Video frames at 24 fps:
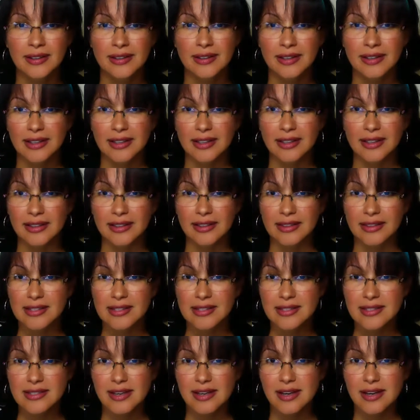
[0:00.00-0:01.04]
And this
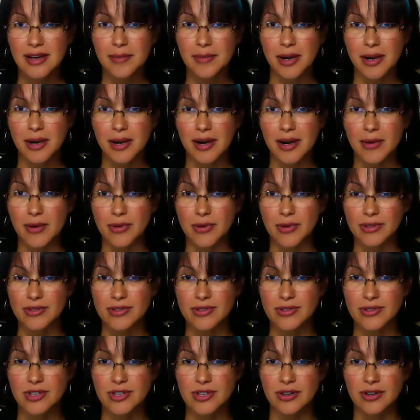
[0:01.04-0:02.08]
time I want to
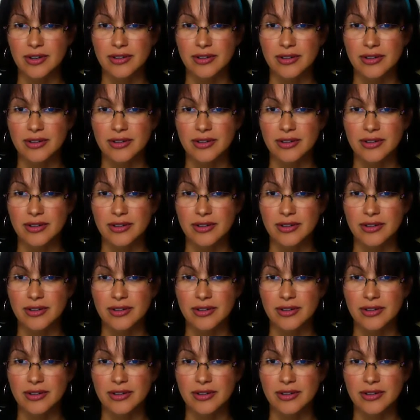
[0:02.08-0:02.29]
share a